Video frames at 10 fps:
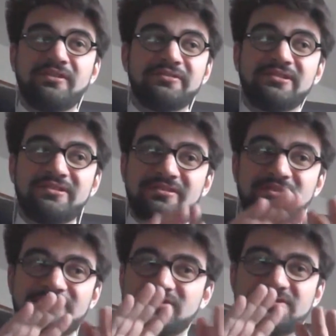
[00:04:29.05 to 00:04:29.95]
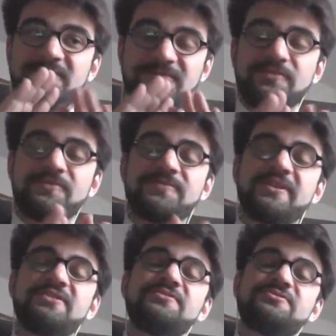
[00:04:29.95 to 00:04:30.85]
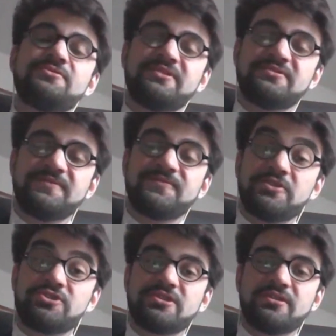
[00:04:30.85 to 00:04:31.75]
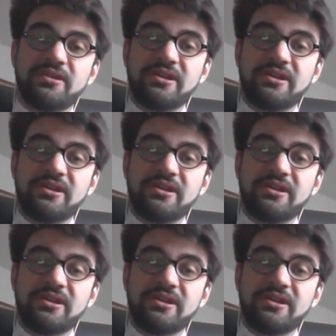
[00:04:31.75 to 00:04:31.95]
only just a few fake news during the French